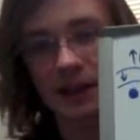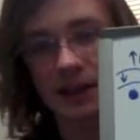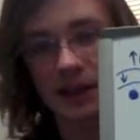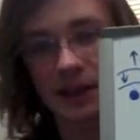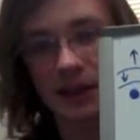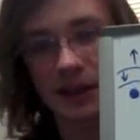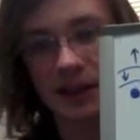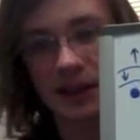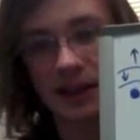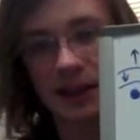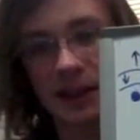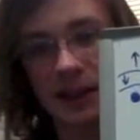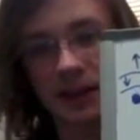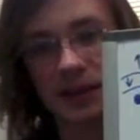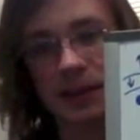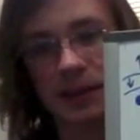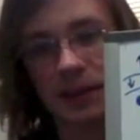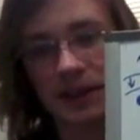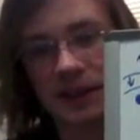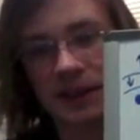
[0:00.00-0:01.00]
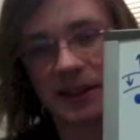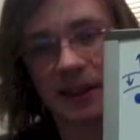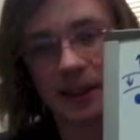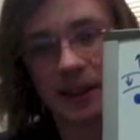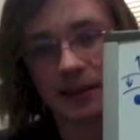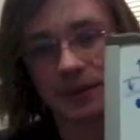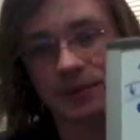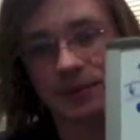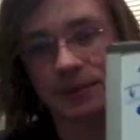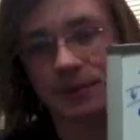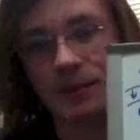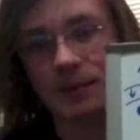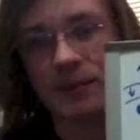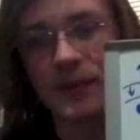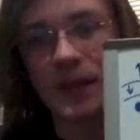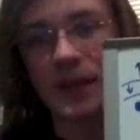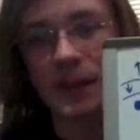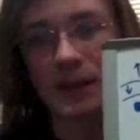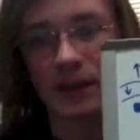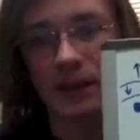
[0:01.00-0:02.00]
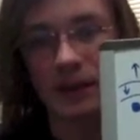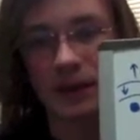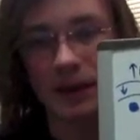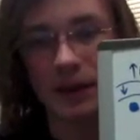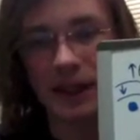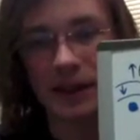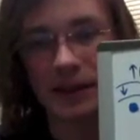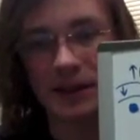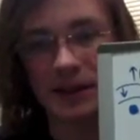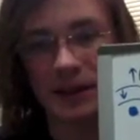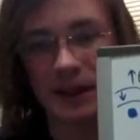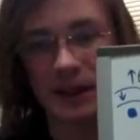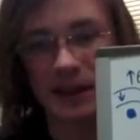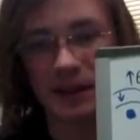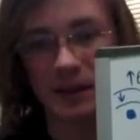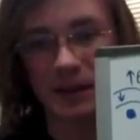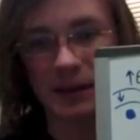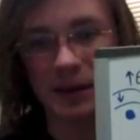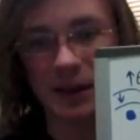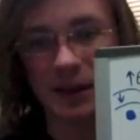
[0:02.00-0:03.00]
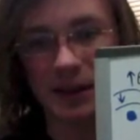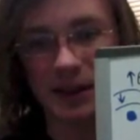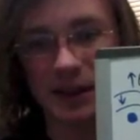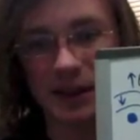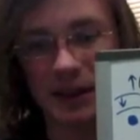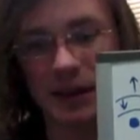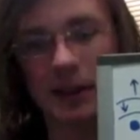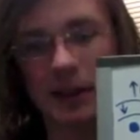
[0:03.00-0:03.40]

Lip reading: to an excited triplet state through intersystem crossing.